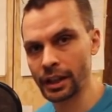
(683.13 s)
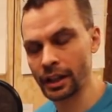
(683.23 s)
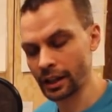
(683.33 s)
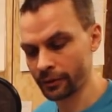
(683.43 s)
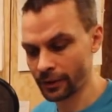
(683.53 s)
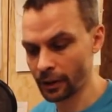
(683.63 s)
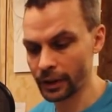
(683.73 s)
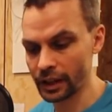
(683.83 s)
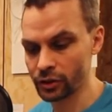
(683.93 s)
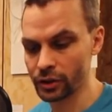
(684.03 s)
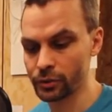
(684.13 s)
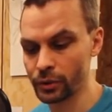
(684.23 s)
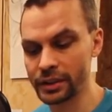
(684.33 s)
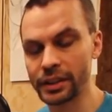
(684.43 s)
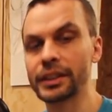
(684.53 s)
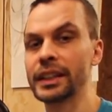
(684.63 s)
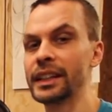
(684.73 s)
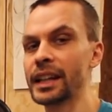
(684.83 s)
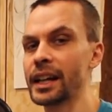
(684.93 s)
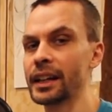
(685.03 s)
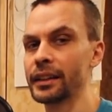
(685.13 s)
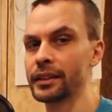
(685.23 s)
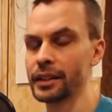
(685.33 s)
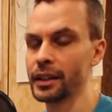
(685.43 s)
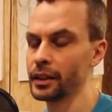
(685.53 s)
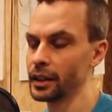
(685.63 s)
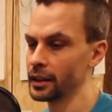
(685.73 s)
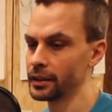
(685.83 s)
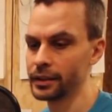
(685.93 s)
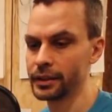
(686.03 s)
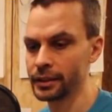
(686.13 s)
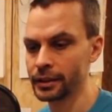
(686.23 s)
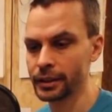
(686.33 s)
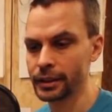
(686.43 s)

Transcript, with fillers: I, I found that just recently, and it is,